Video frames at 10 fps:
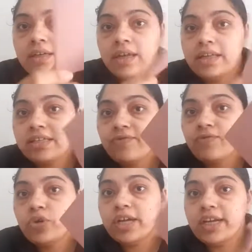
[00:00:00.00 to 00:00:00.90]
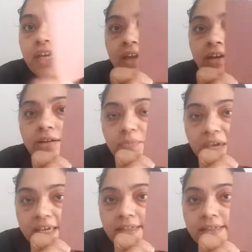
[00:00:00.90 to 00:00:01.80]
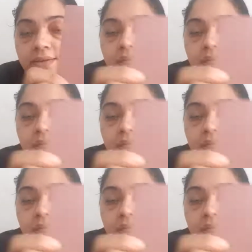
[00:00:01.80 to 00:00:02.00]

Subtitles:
It's a wooden base.